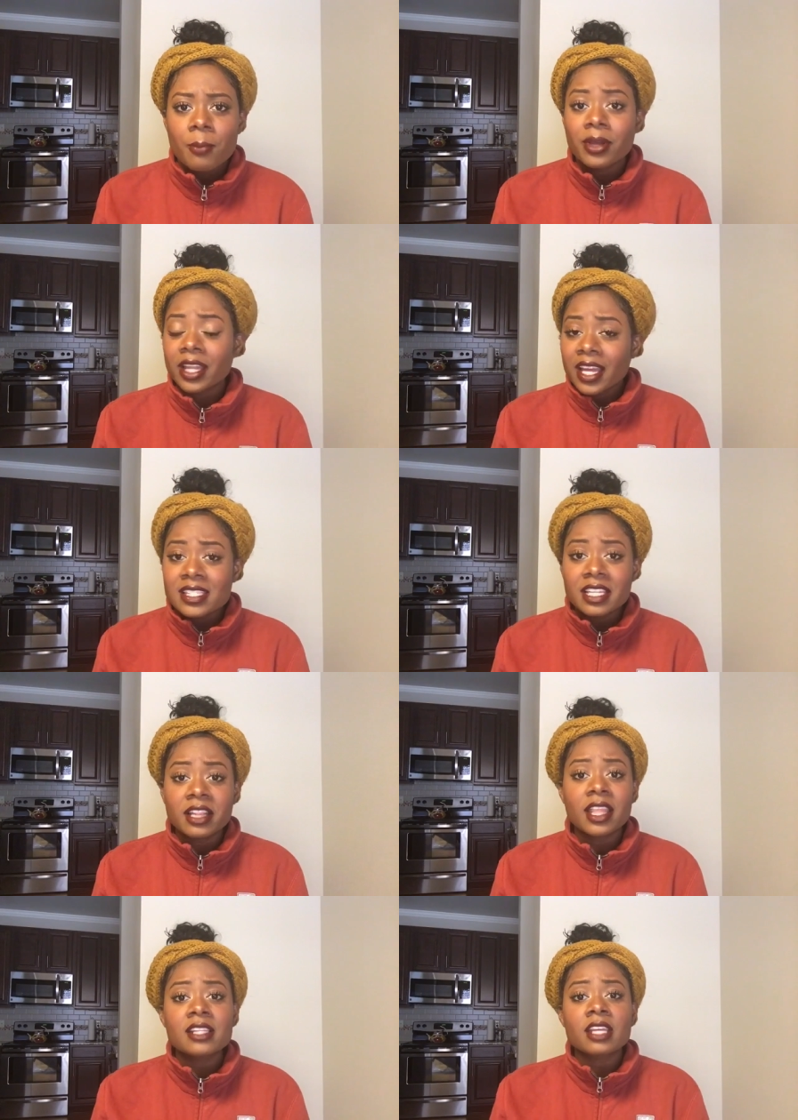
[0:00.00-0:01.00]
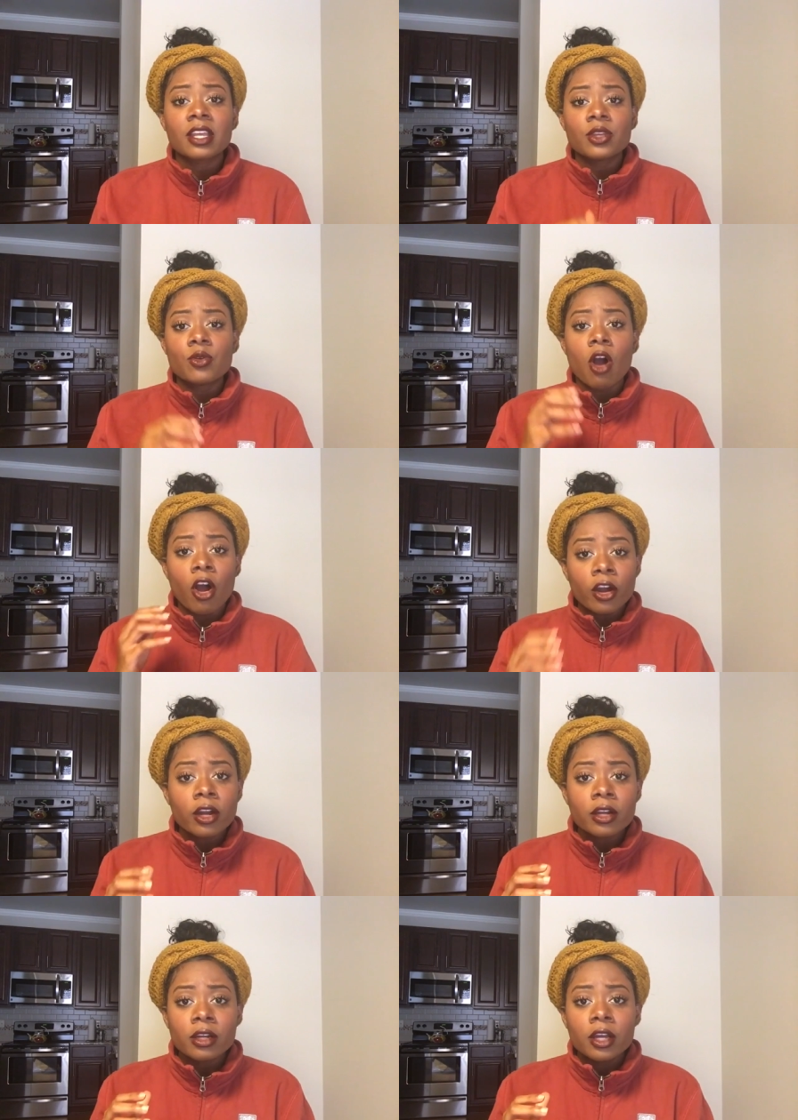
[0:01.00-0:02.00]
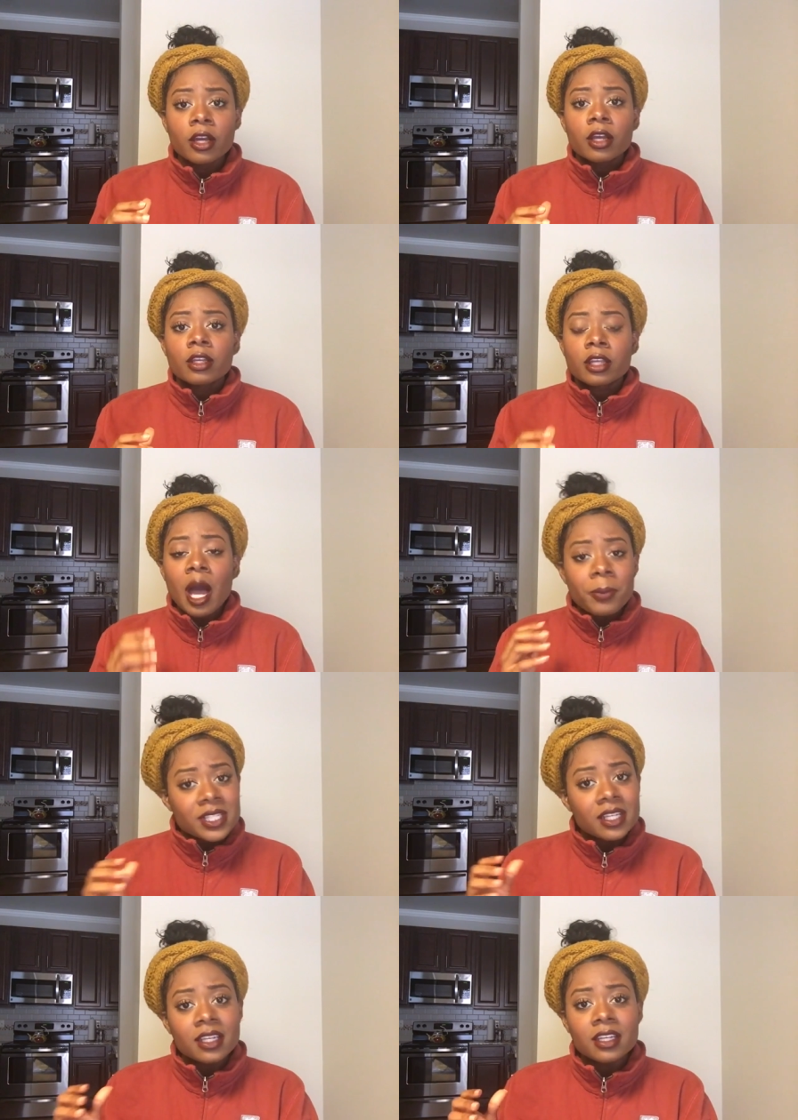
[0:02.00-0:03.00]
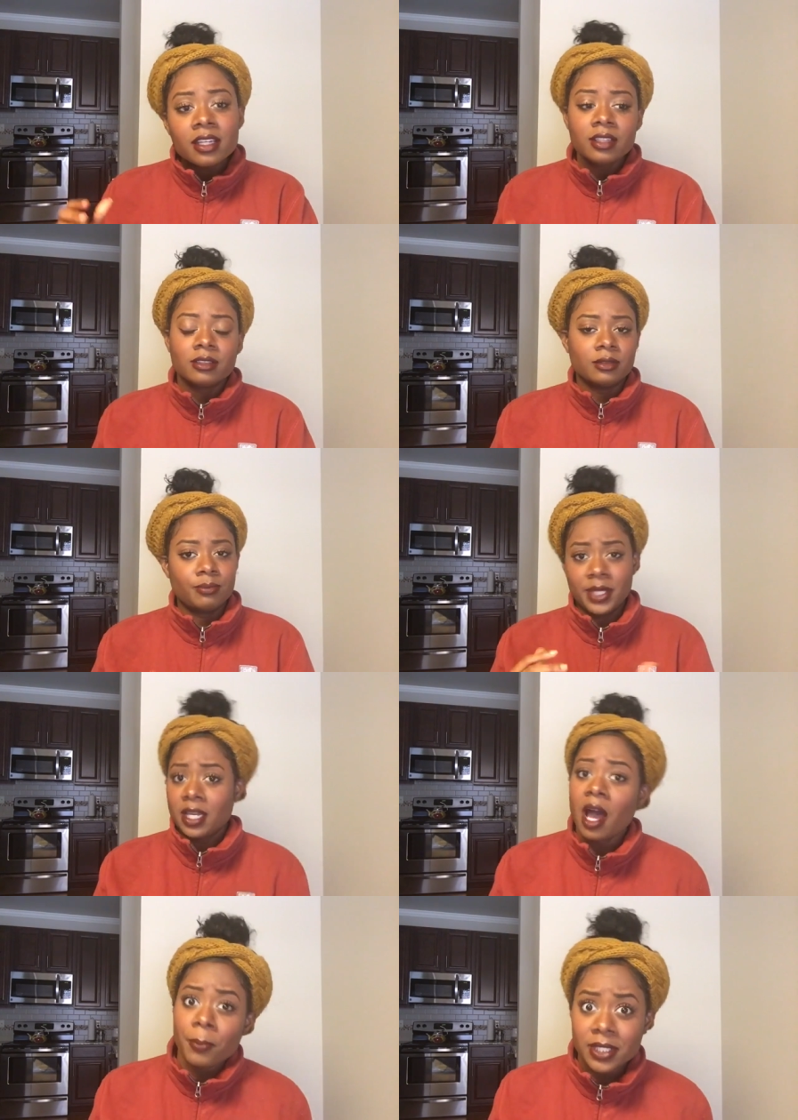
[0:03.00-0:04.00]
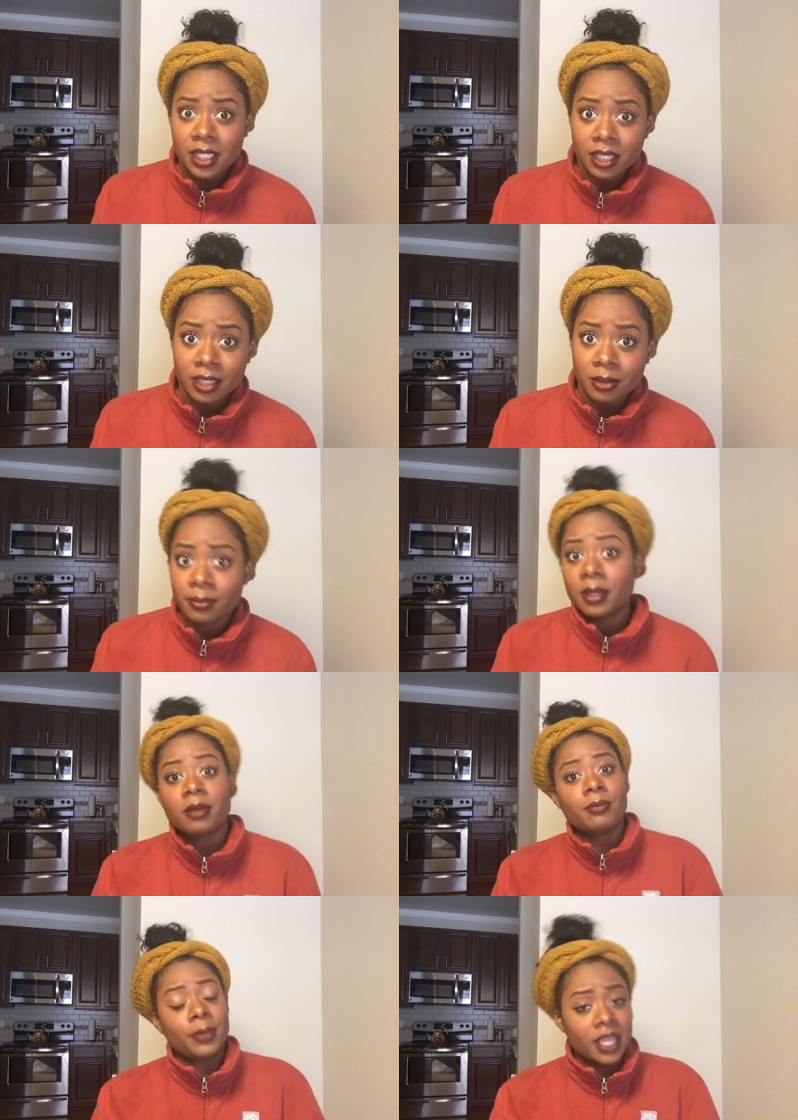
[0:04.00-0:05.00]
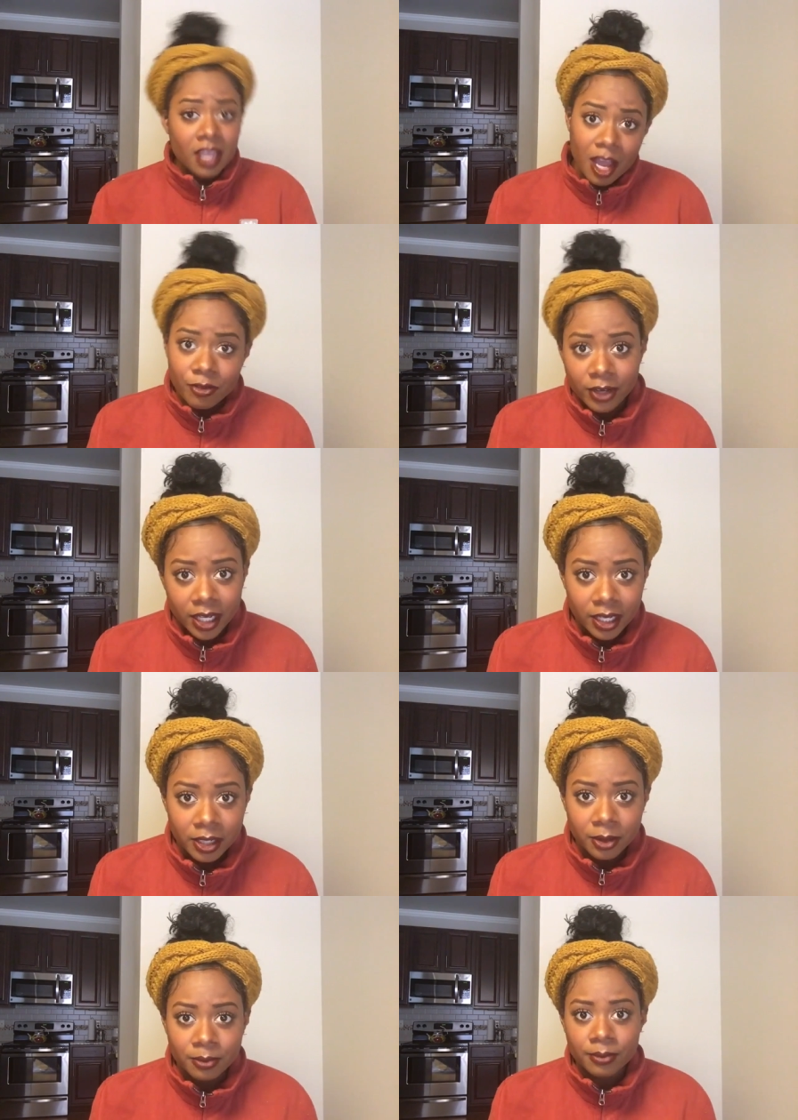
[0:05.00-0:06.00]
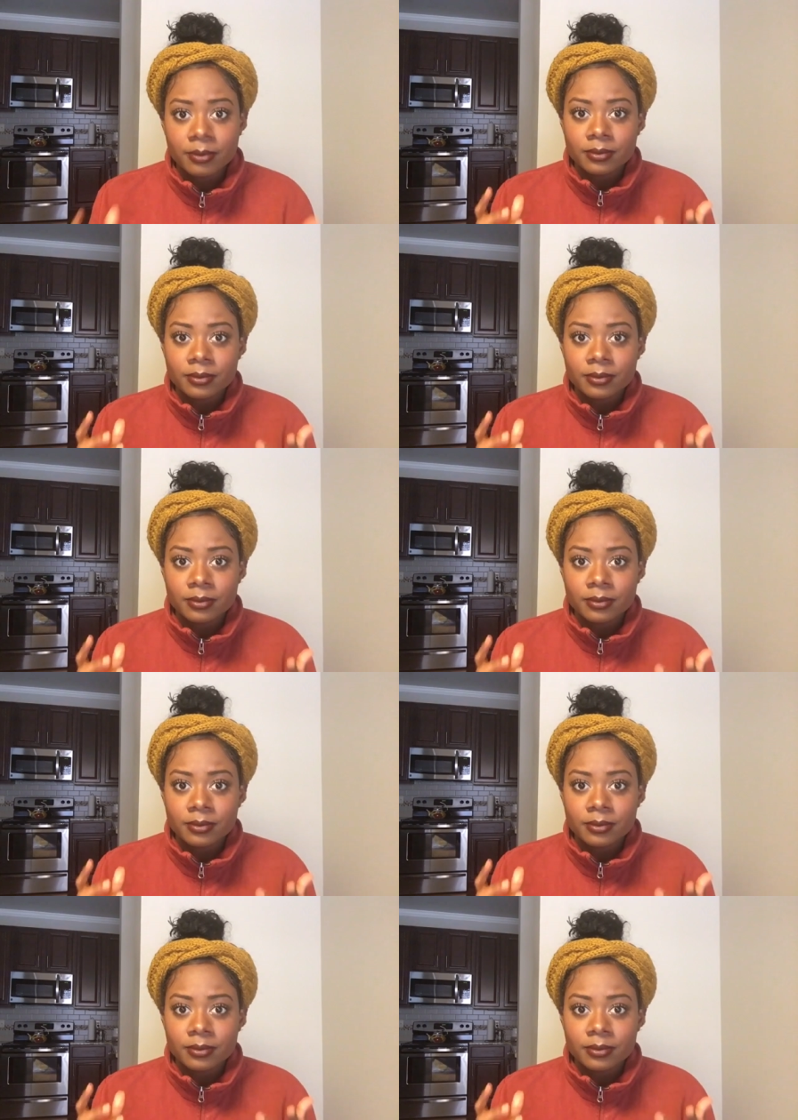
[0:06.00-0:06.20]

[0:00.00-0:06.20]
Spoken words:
But like I said, the things that you are competent in, be competent in them. Be confident in them.